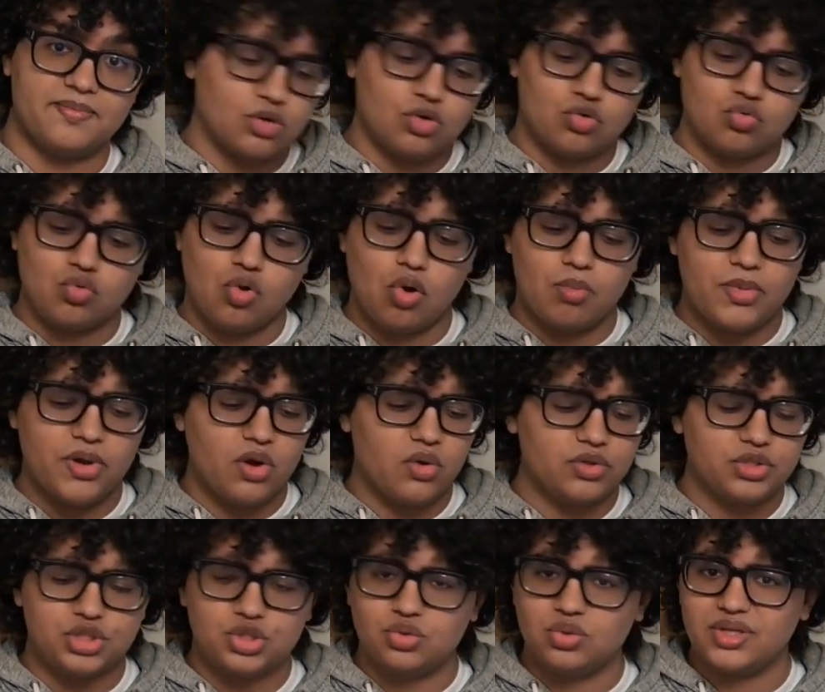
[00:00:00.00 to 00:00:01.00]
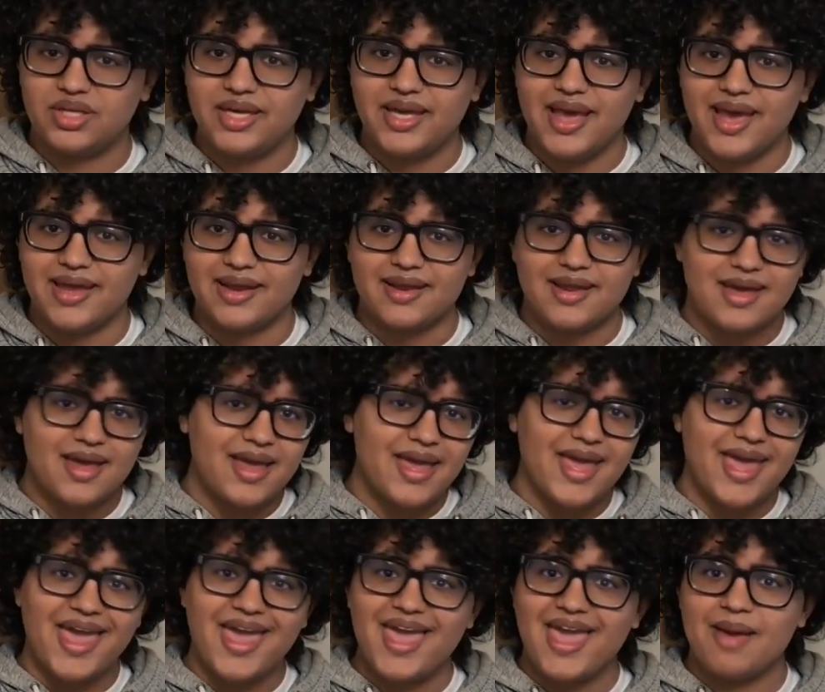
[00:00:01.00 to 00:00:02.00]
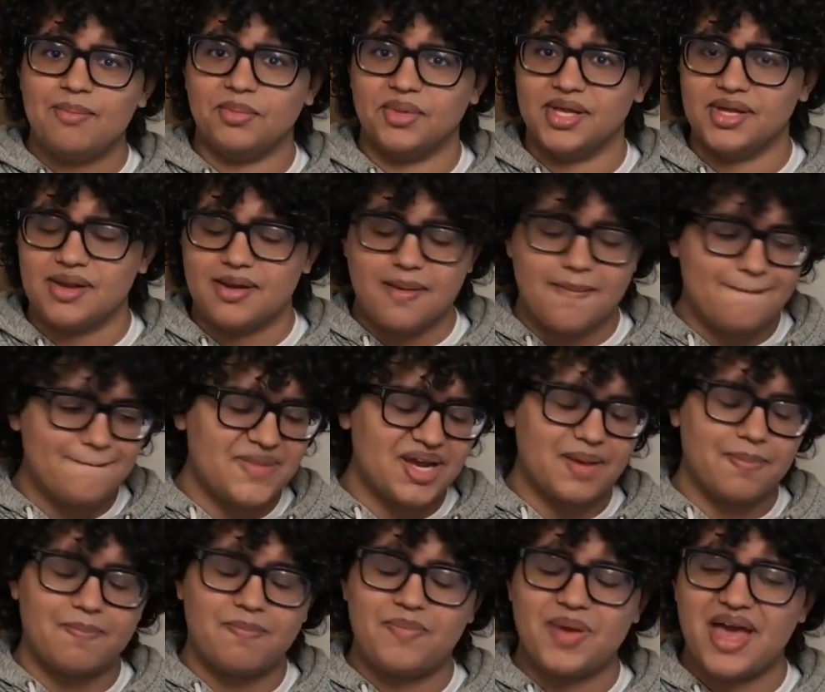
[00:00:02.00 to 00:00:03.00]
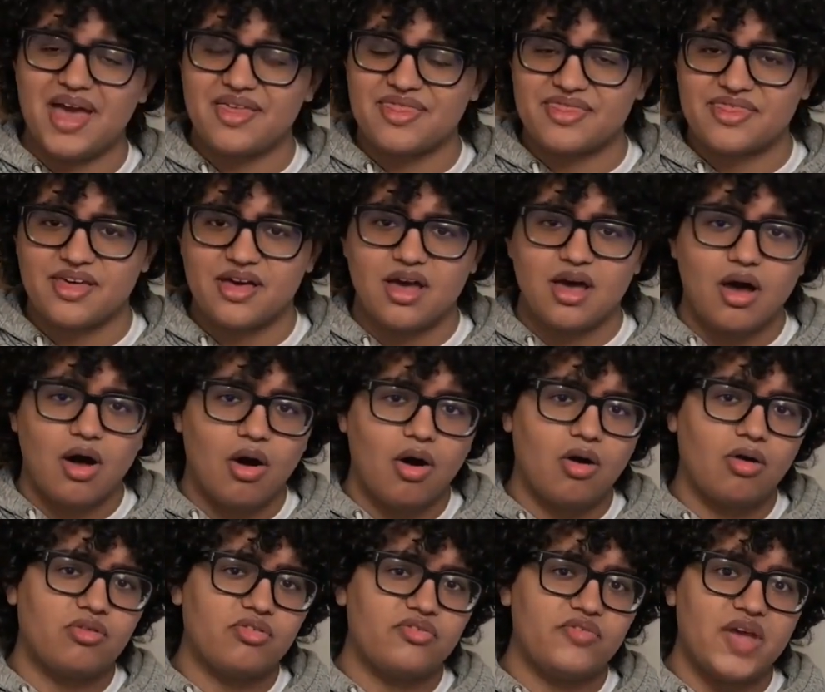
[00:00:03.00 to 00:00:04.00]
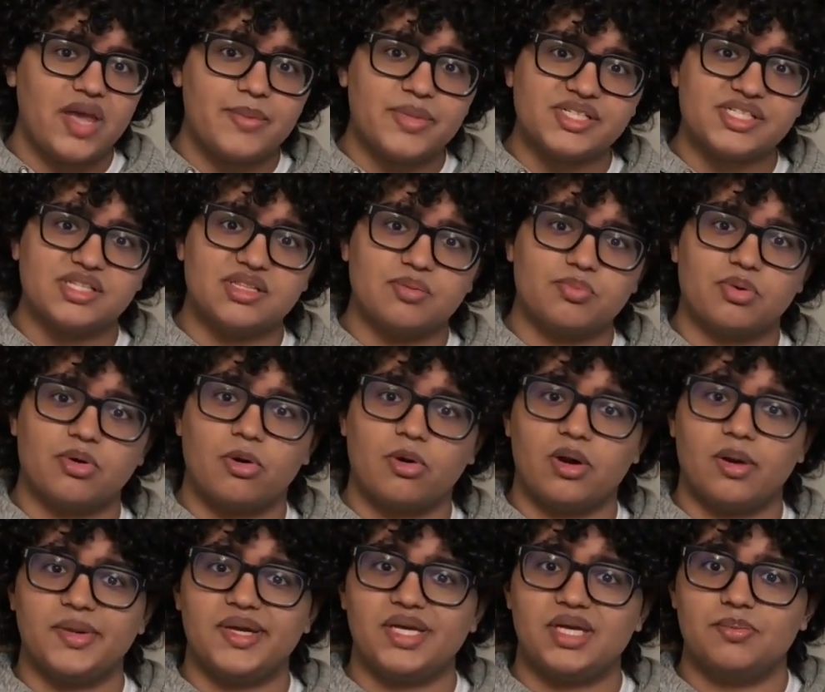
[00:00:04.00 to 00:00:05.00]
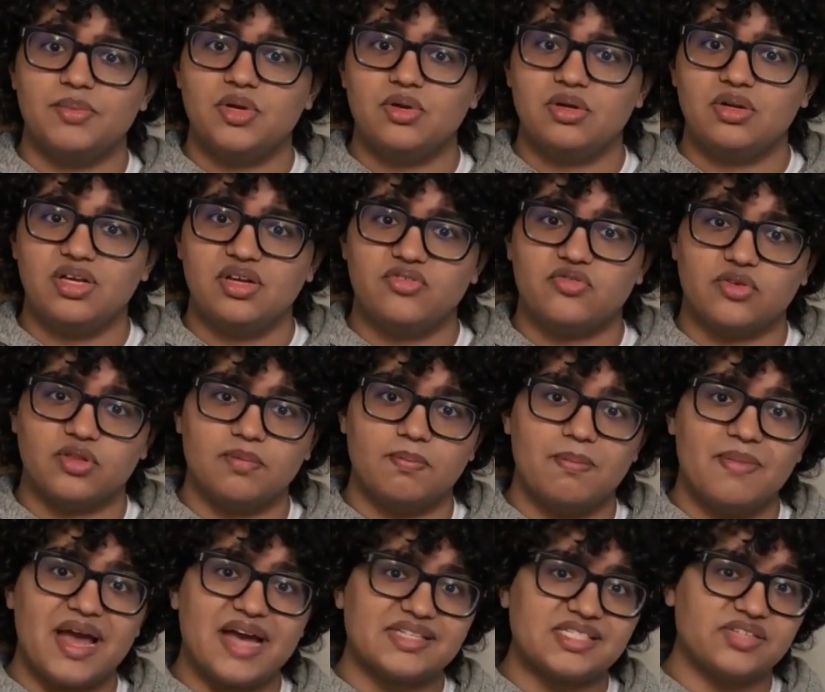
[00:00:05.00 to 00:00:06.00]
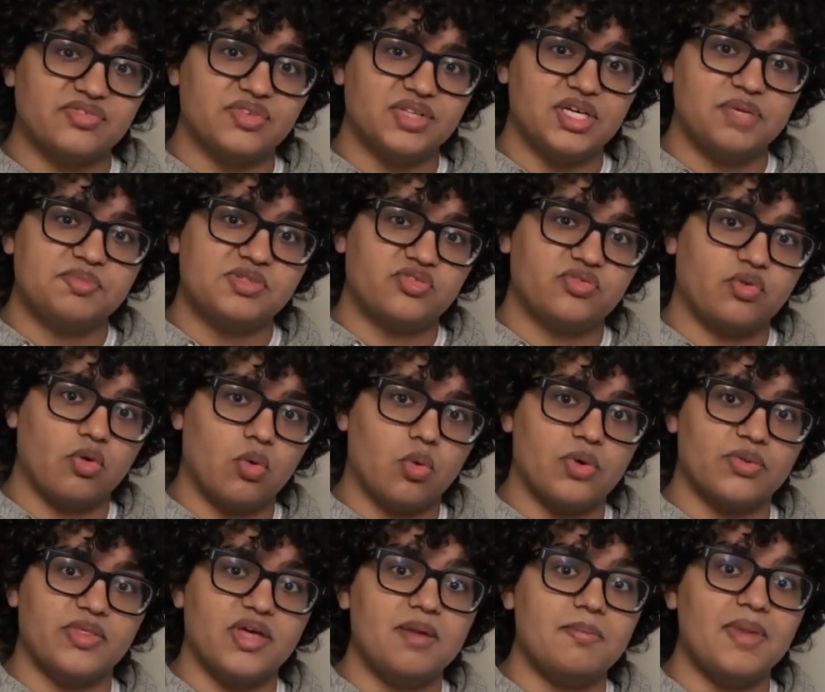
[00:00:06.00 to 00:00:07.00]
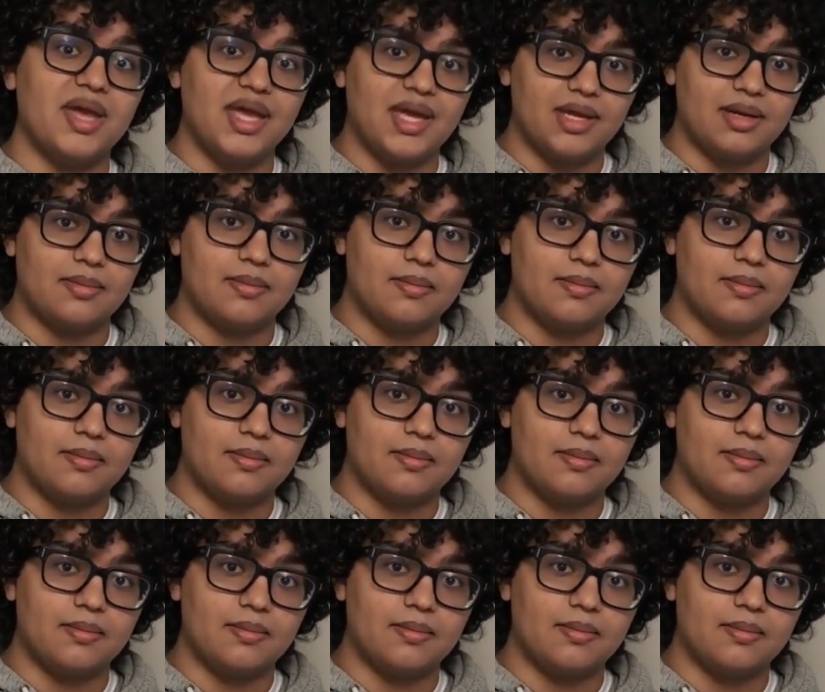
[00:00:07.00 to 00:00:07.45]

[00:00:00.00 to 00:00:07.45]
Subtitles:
Romeo and Juliet, Hamlet, Macbeth, all famous in the programming community for the massive leaps forward they made.